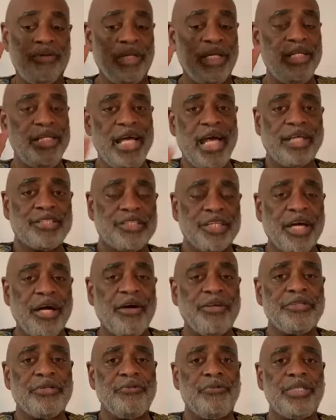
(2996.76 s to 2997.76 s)
The next
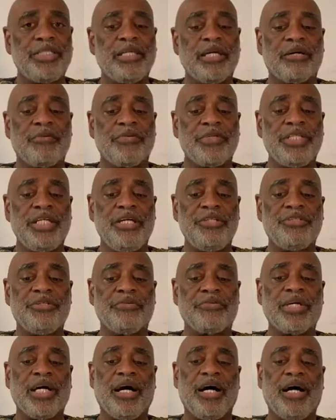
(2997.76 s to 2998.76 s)
characteristic of a
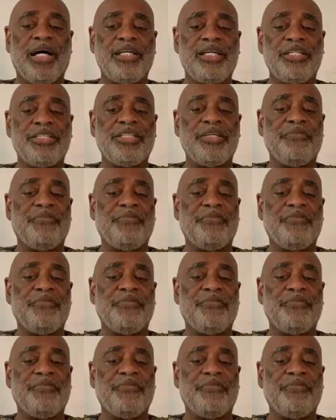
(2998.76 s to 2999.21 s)
teacher of God is